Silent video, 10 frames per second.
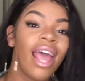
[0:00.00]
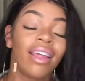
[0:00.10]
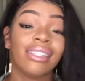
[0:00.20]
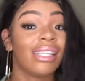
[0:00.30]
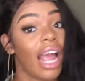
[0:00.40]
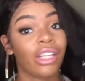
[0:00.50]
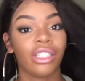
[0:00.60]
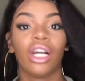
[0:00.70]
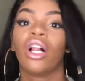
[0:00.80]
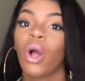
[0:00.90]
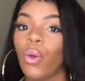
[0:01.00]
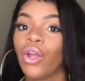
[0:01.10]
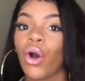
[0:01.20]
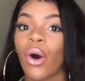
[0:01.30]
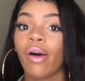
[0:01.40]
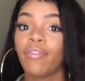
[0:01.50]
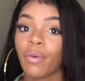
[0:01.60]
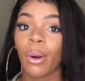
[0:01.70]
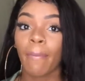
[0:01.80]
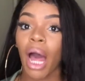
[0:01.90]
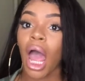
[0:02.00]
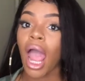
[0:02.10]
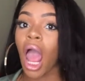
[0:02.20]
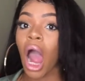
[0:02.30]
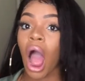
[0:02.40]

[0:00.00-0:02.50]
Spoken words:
This is actually a clothing haul for my